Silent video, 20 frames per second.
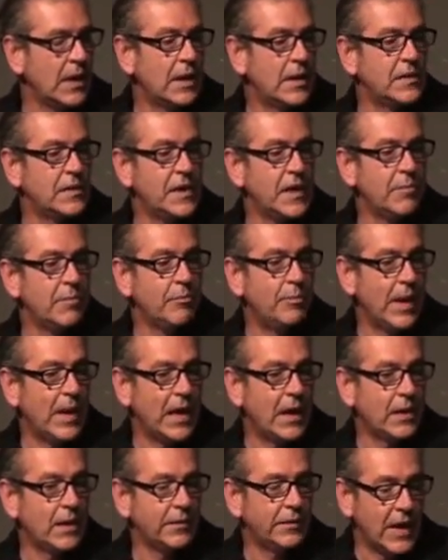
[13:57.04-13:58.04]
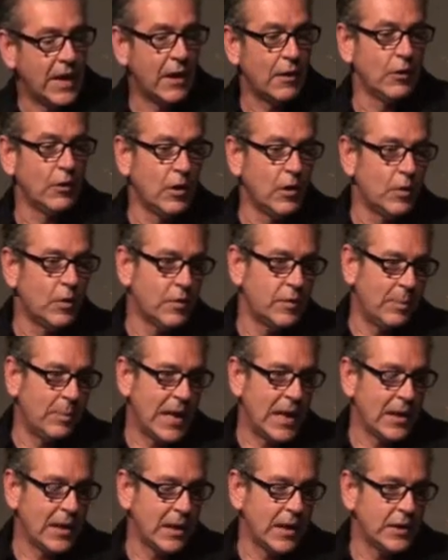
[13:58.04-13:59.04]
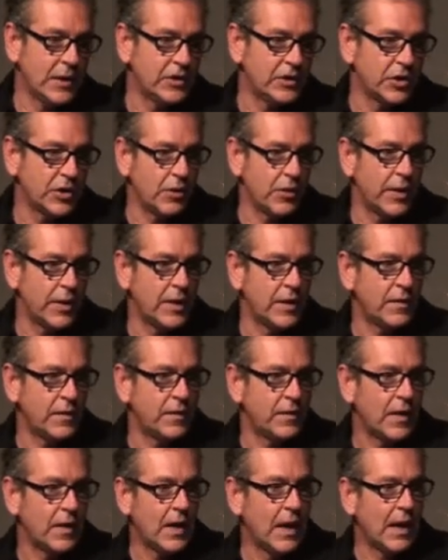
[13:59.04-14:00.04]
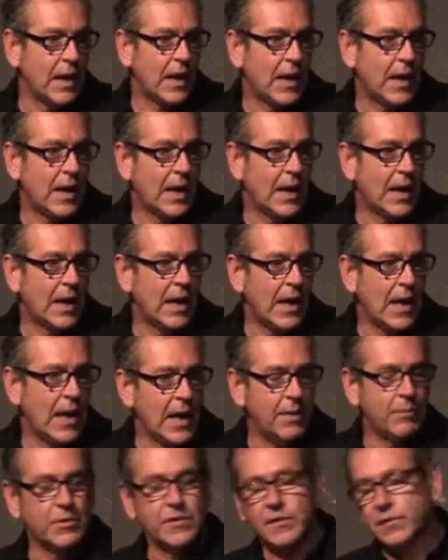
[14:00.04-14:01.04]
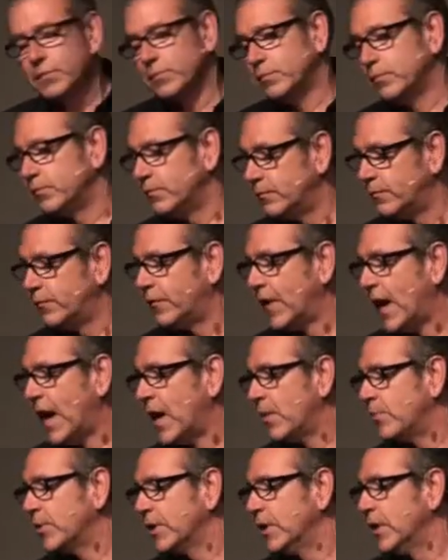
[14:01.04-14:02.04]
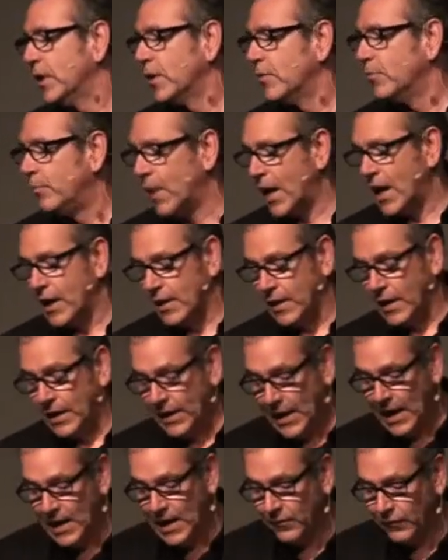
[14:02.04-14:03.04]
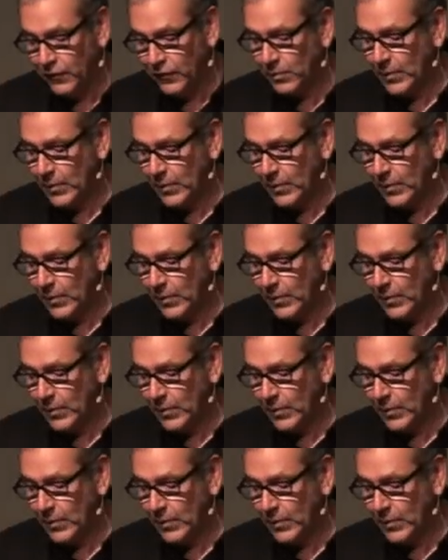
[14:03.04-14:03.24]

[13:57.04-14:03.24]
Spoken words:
Tim Bell, now Lord Bell, had joined. It was fab, but again for